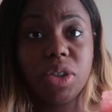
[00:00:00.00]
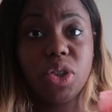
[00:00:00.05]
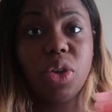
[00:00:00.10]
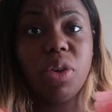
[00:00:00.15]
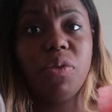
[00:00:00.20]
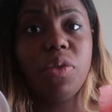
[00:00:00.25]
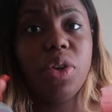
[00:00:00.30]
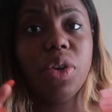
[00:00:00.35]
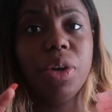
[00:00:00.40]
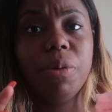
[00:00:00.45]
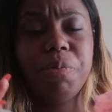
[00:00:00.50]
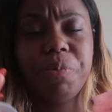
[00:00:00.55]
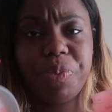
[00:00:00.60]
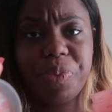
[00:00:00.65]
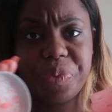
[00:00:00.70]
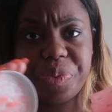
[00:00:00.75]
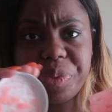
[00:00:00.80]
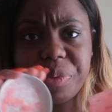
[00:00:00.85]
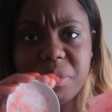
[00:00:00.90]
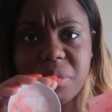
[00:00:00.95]
So if you're
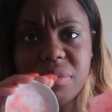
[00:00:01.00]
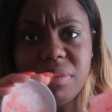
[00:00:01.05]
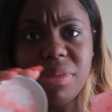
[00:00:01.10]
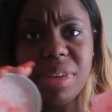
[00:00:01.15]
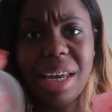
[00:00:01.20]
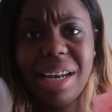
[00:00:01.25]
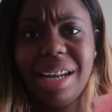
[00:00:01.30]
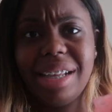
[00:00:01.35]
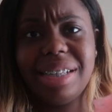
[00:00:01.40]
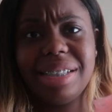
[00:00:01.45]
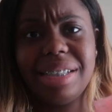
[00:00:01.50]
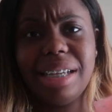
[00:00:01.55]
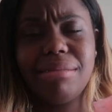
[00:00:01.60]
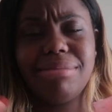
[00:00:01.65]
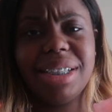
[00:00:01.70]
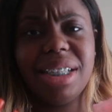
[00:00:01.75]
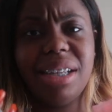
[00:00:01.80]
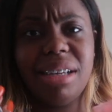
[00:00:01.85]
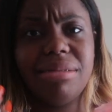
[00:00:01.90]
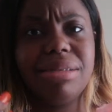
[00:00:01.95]
not the
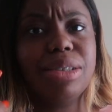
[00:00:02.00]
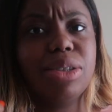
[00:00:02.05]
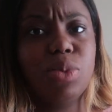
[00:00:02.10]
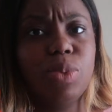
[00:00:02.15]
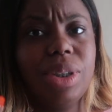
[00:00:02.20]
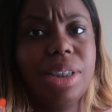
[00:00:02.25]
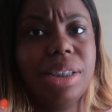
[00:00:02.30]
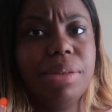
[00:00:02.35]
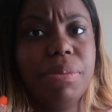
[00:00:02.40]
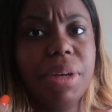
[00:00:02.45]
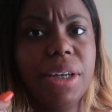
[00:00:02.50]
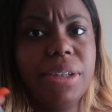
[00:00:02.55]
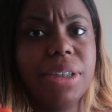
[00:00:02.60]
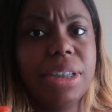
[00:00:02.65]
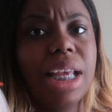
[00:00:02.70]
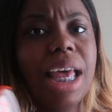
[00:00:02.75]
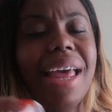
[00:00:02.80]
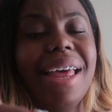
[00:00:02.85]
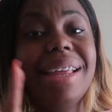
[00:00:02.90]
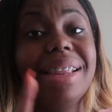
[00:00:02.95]
type to love sweet smells,
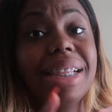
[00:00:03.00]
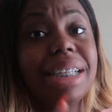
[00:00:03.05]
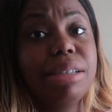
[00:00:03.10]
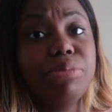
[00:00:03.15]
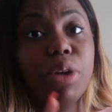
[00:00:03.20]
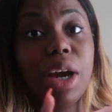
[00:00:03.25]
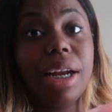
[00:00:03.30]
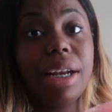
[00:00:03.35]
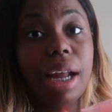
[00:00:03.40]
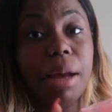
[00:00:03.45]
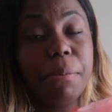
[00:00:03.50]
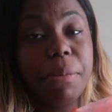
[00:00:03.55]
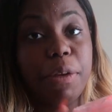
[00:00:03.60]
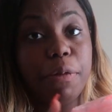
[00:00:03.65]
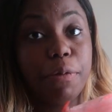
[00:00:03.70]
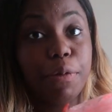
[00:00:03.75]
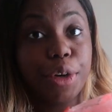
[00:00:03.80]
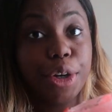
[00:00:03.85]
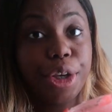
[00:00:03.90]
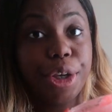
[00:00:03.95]
this probably not be
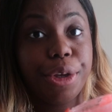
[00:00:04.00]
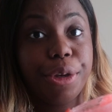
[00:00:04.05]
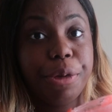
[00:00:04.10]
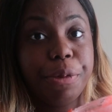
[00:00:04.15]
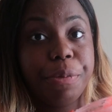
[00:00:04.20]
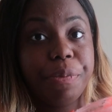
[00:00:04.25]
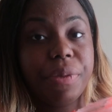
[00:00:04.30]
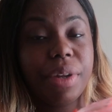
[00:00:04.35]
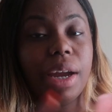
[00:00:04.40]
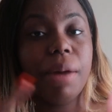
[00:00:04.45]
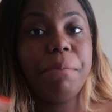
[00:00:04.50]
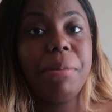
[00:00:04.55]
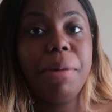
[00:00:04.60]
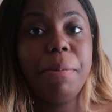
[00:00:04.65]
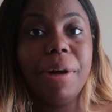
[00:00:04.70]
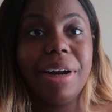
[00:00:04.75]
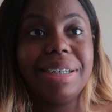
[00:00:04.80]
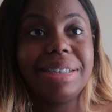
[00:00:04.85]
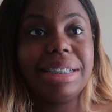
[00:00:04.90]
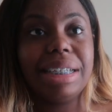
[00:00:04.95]
for you. Me
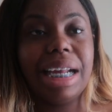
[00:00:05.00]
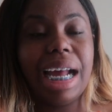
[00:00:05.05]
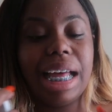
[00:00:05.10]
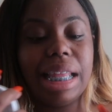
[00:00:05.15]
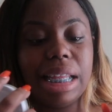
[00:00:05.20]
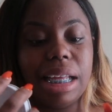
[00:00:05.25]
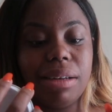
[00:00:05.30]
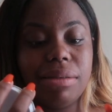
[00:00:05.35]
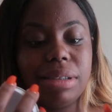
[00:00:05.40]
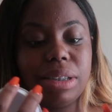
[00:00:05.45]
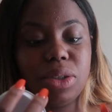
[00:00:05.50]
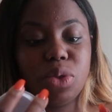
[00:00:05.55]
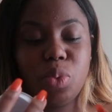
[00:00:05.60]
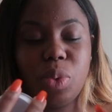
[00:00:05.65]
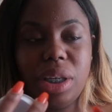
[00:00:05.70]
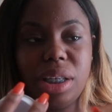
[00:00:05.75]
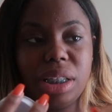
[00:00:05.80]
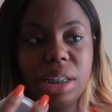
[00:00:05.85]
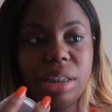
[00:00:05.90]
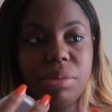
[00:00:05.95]
personally, I love
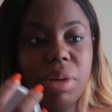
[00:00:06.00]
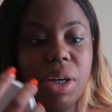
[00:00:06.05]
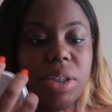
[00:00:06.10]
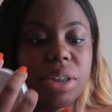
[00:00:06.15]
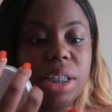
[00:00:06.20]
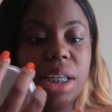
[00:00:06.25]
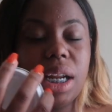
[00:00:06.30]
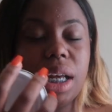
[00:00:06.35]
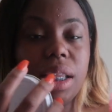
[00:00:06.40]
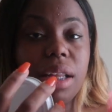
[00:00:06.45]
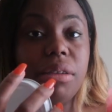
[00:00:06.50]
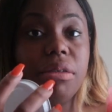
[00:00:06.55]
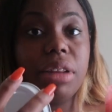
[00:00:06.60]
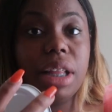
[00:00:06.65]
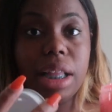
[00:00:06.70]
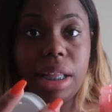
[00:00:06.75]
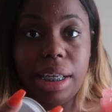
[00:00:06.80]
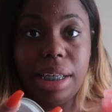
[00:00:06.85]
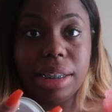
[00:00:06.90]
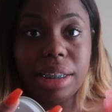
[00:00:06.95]
sweet smells and I love
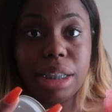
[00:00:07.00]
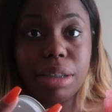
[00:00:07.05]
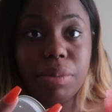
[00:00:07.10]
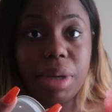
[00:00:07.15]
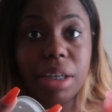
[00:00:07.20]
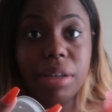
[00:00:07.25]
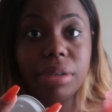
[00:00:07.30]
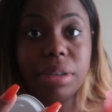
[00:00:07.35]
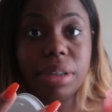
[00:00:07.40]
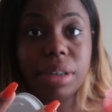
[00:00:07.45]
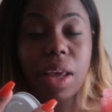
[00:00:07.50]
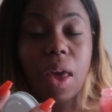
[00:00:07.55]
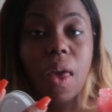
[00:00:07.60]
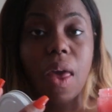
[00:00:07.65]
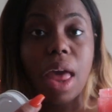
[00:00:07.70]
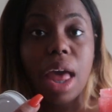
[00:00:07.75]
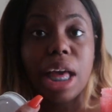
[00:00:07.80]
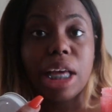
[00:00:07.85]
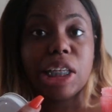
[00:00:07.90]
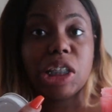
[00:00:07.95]
clean smells.
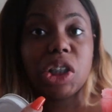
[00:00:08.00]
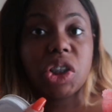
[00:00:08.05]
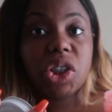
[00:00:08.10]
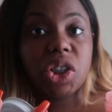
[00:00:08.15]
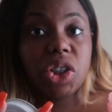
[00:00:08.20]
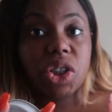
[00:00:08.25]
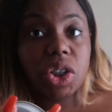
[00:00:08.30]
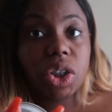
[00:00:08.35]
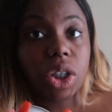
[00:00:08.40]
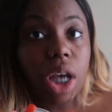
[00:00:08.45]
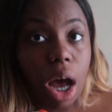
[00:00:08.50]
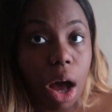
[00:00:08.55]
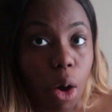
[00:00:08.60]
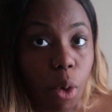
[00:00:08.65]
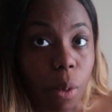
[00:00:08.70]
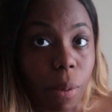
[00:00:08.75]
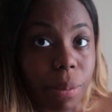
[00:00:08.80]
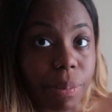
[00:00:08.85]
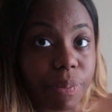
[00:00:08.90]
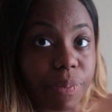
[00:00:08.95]
So,
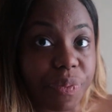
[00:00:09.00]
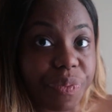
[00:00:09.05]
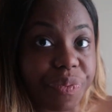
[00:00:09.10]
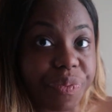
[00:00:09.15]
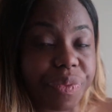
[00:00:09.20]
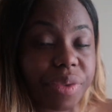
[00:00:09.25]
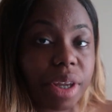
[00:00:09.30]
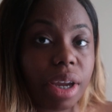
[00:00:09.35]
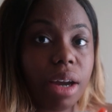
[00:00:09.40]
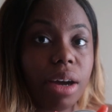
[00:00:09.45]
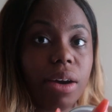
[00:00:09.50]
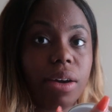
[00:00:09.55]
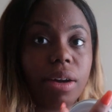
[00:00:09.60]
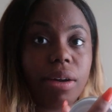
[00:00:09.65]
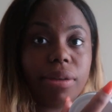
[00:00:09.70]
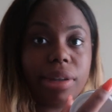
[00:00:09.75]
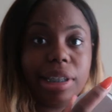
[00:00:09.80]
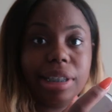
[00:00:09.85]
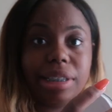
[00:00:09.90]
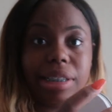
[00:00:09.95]
hold
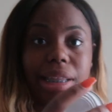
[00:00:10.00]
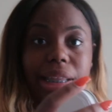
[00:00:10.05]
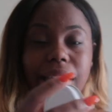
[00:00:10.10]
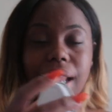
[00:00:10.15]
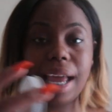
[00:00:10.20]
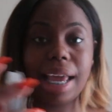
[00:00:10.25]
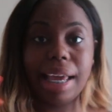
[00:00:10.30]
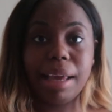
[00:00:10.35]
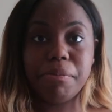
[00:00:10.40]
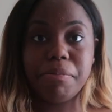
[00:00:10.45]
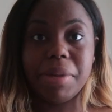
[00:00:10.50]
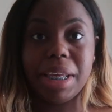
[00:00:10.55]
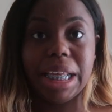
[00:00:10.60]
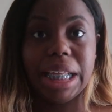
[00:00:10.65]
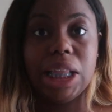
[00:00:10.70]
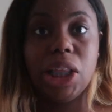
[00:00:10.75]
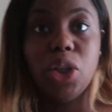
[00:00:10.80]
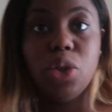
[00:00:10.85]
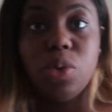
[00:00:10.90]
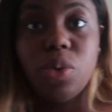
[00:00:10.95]
on, this light
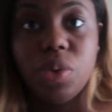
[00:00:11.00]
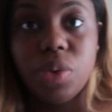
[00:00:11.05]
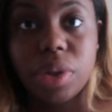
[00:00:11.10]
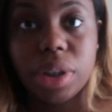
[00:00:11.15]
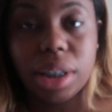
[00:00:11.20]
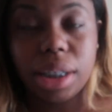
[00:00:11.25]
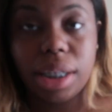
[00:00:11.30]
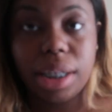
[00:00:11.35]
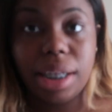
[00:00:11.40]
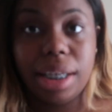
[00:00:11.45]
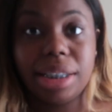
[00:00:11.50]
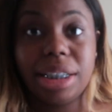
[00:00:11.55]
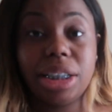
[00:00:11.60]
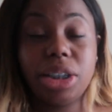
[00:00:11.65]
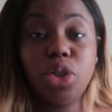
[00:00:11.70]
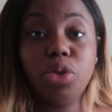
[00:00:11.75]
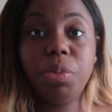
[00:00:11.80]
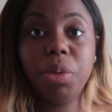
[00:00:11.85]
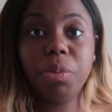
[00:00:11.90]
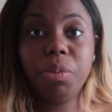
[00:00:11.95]
be losing. It's
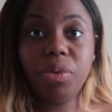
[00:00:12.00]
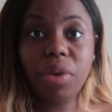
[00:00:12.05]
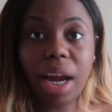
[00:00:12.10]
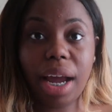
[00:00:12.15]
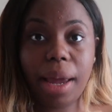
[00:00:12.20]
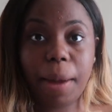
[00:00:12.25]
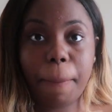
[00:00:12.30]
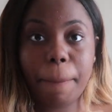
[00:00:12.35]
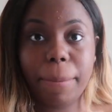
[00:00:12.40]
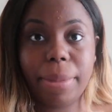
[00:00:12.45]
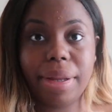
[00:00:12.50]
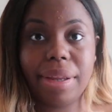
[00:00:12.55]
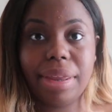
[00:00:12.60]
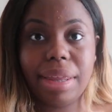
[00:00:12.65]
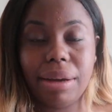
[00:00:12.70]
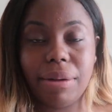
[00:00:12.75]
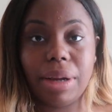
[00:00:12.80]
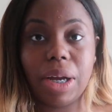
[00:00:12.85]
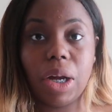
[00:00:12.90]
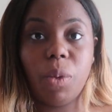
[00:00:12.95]
super bright, but
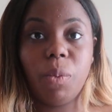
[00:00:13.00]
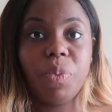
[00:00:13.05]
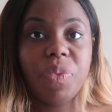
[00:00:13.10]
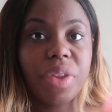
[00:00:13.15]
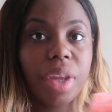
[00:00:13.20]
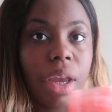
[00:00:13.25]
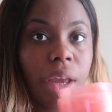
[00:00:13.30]
there we go.